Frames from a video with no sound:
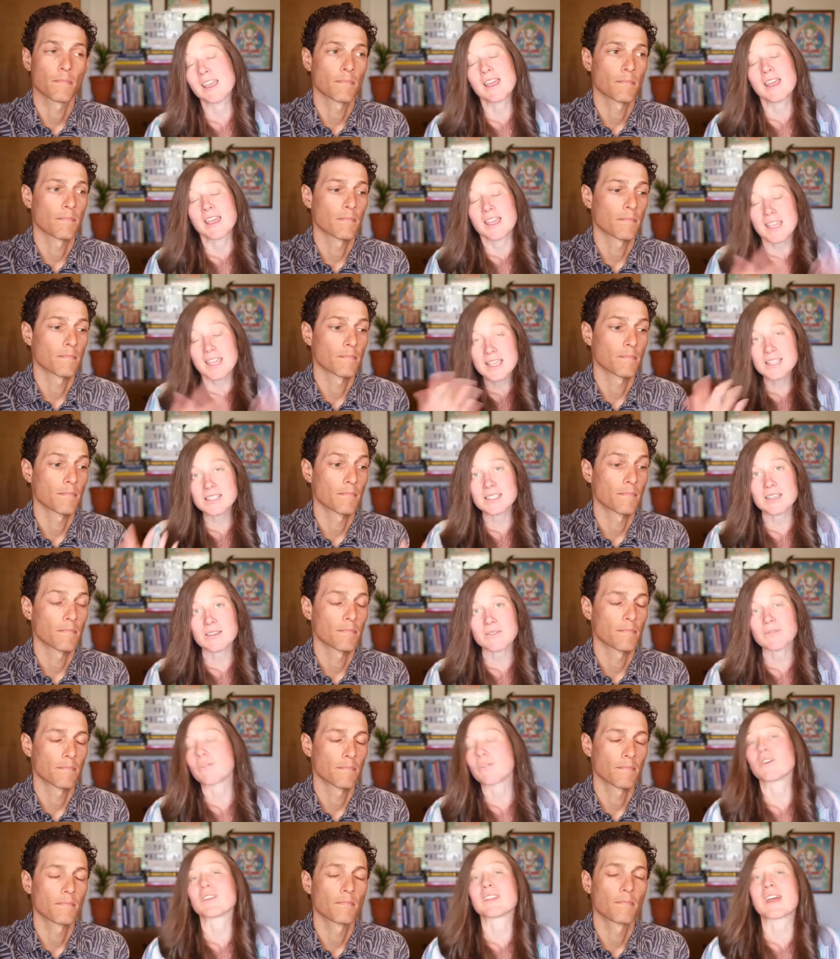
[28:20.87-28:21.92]
Speaker 1: easy
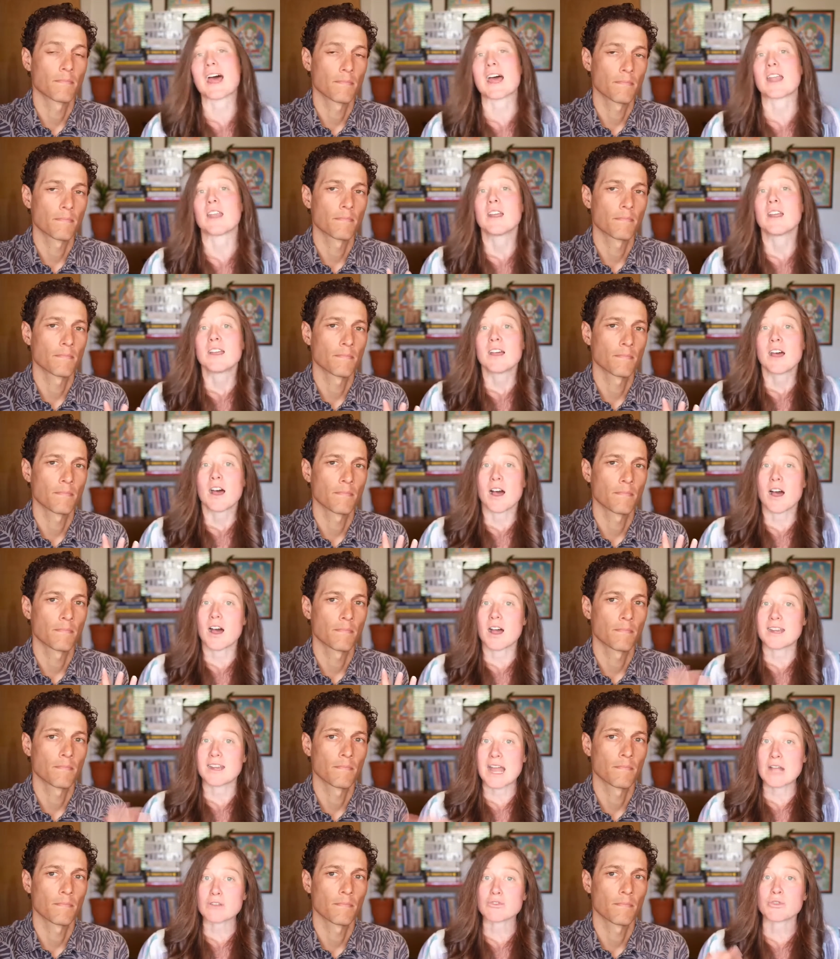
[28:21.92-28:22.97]
for that uh,
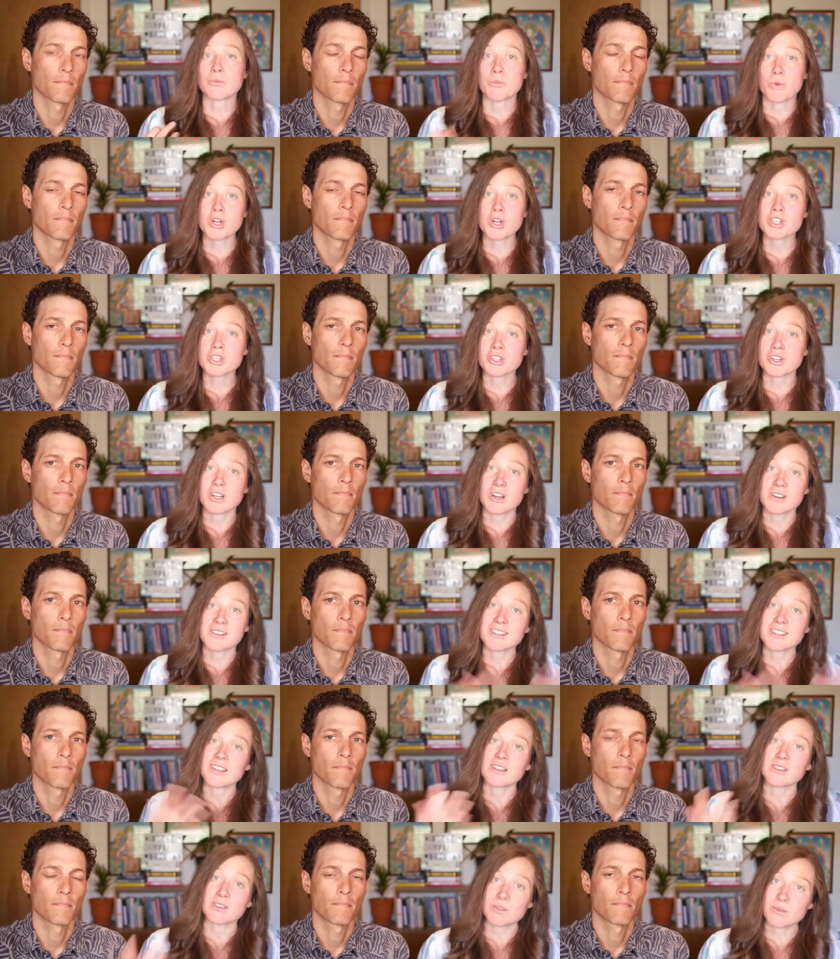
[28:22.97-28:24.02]
natural moisture in our
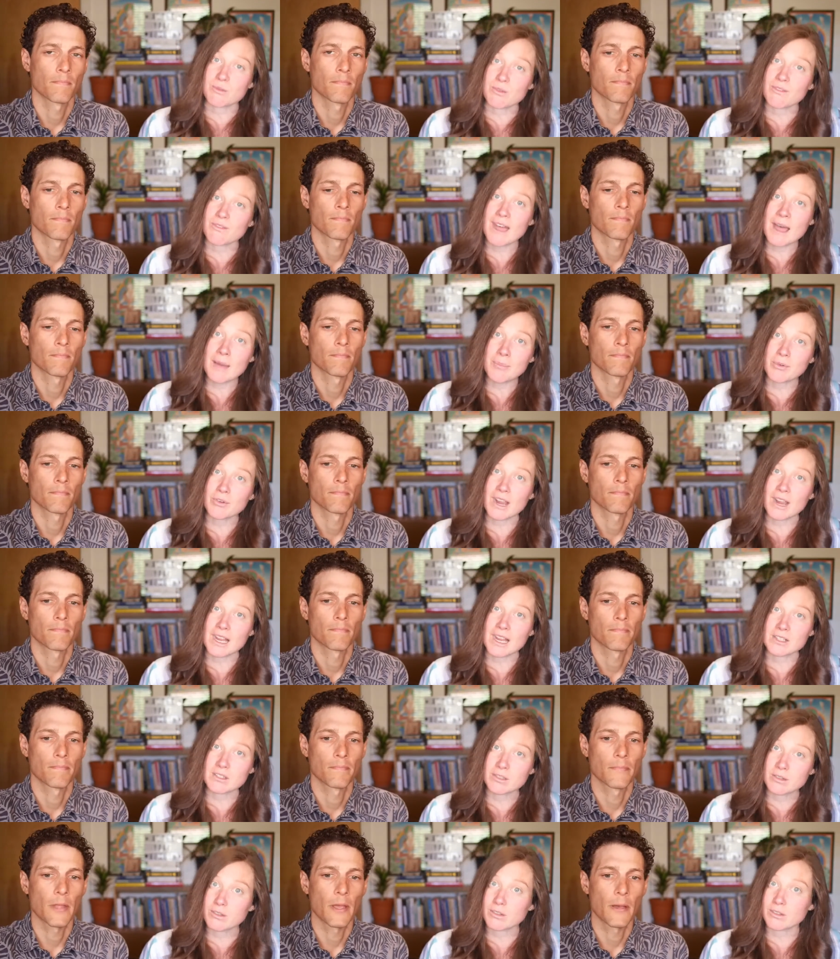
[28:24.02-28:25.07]
skin to evaporate,
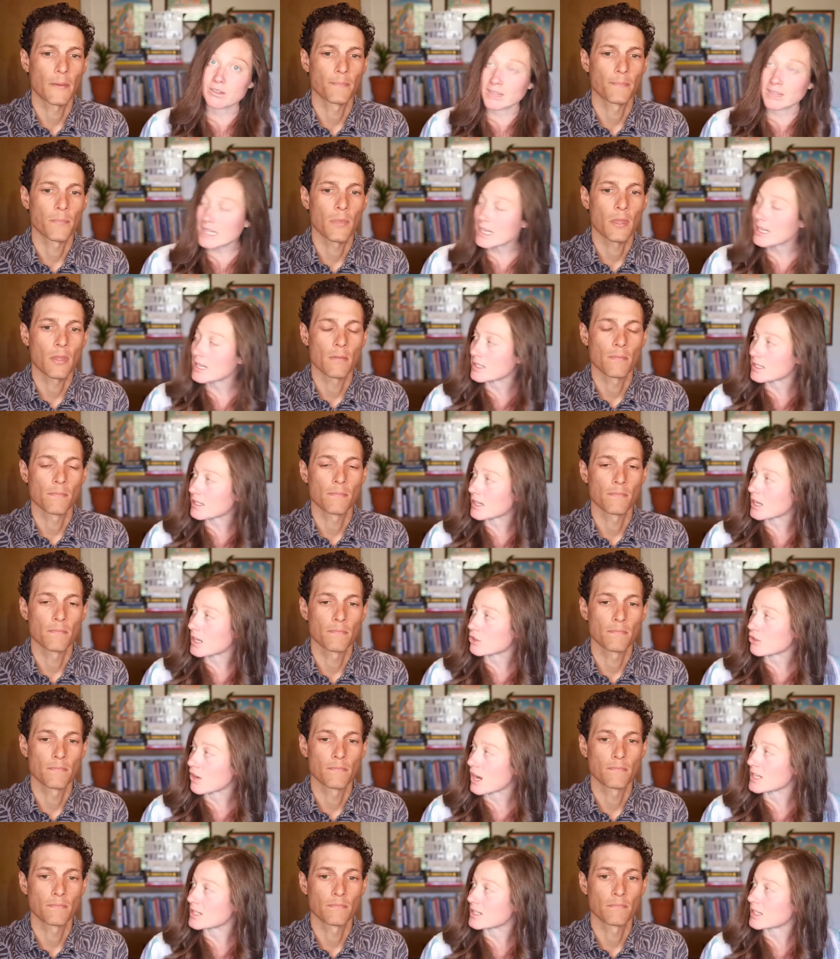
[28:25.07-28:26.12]
yeah. leading to that
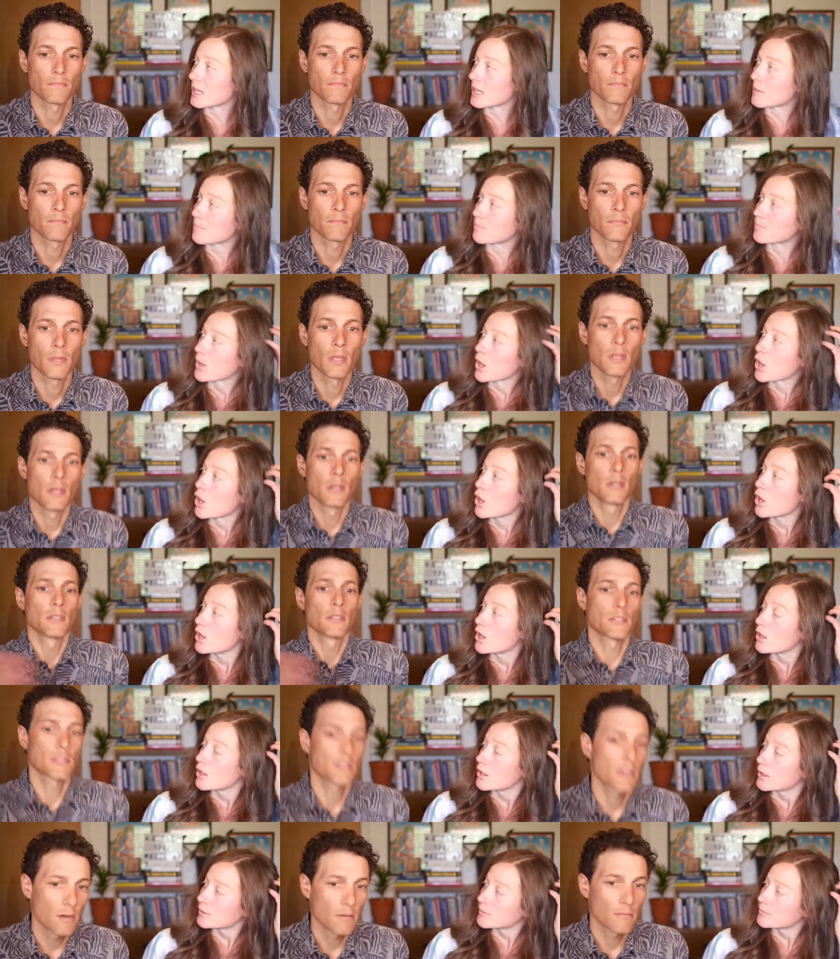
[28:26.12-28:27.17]
dry skin.
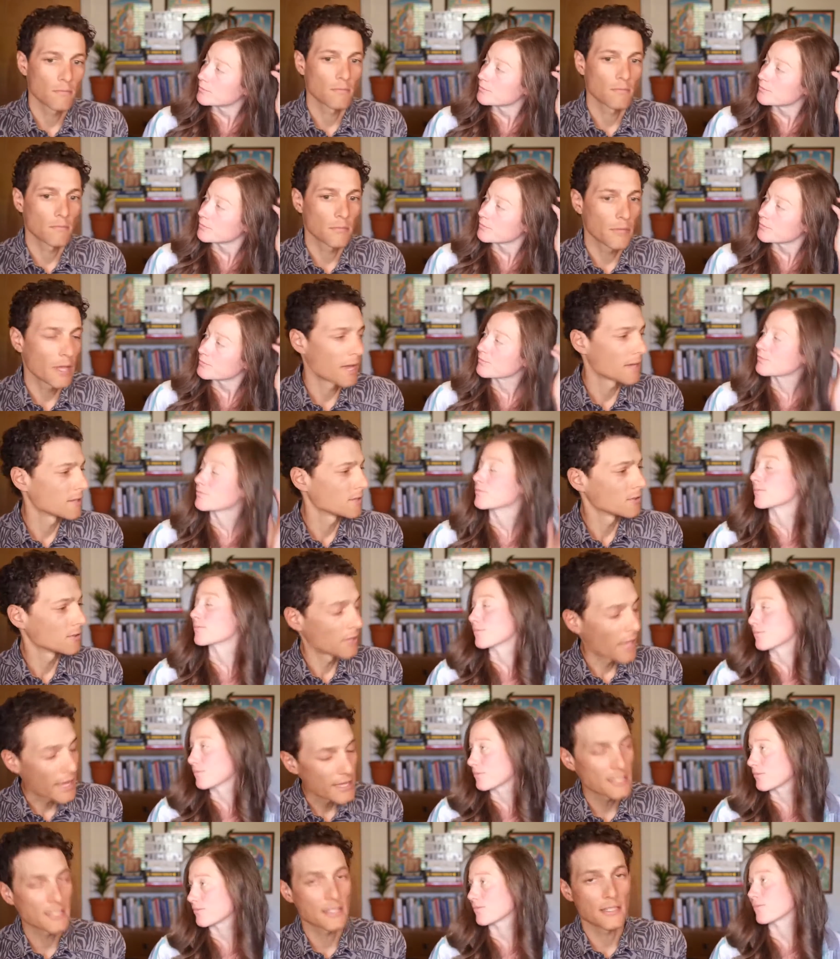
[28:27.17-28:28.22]
Speaker 2: So yeah,
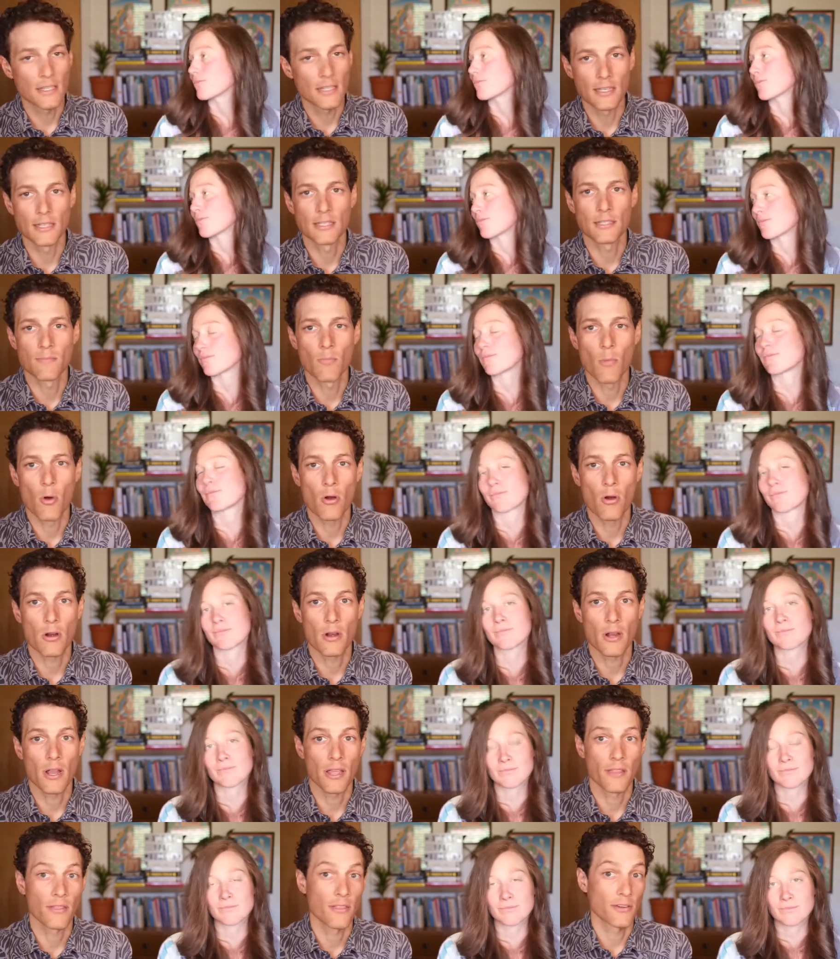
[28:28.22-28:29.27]
less is more.
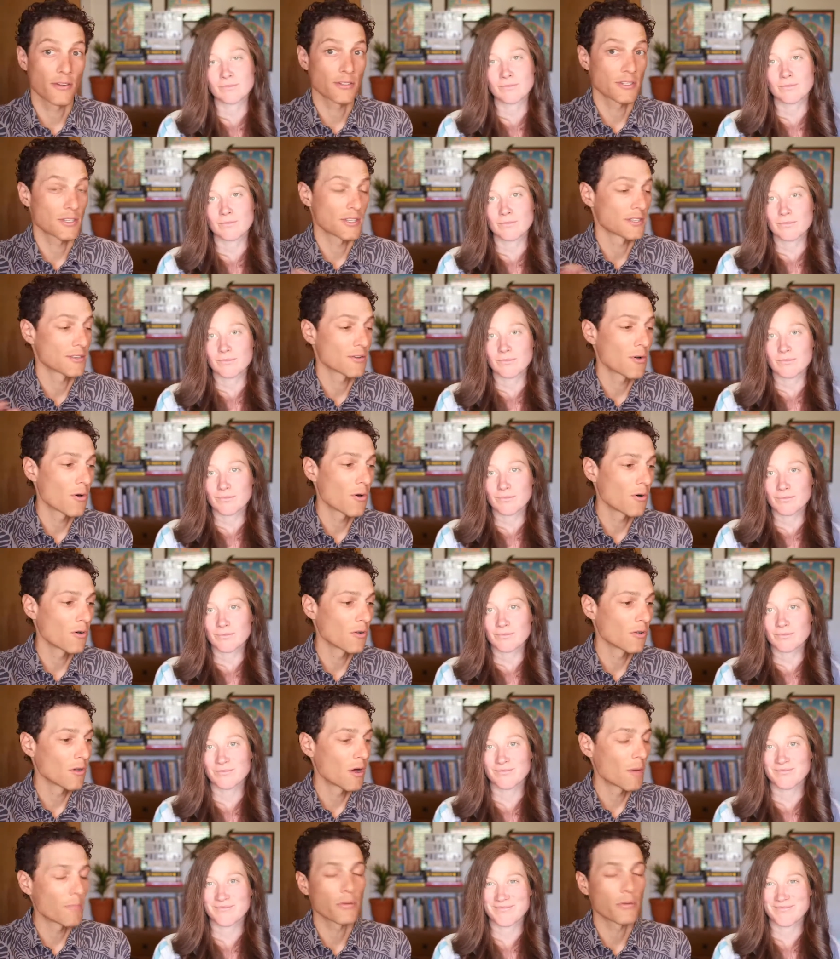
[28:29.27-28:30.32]
And there's this whole
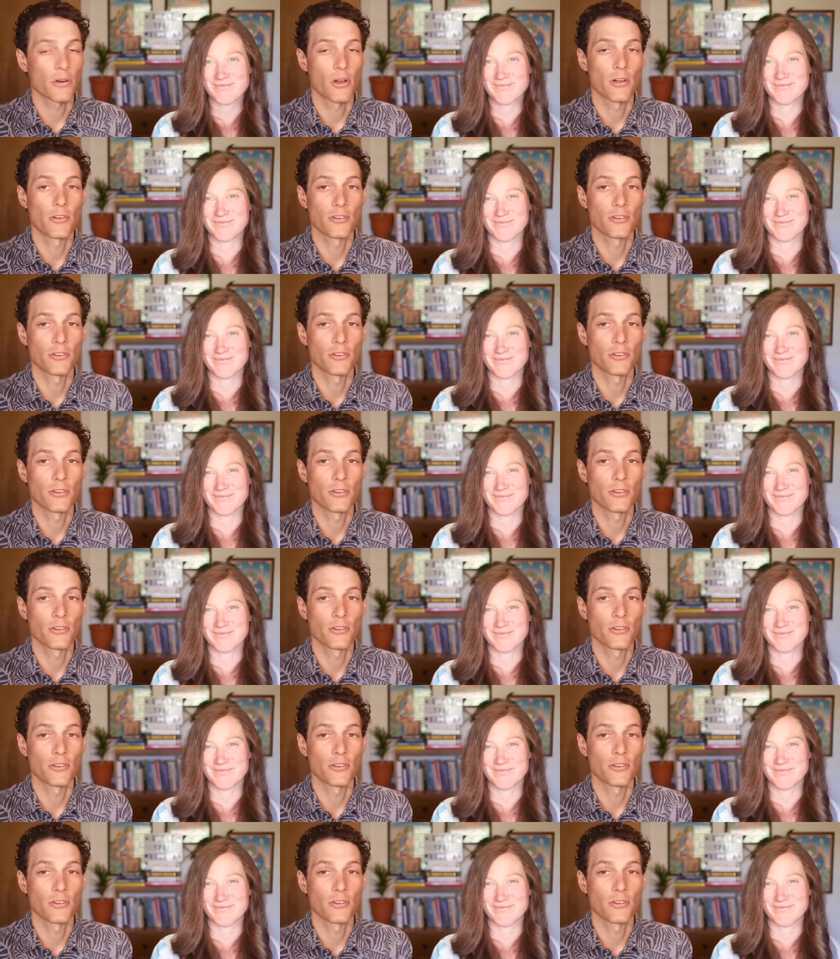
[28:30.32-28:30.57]
approach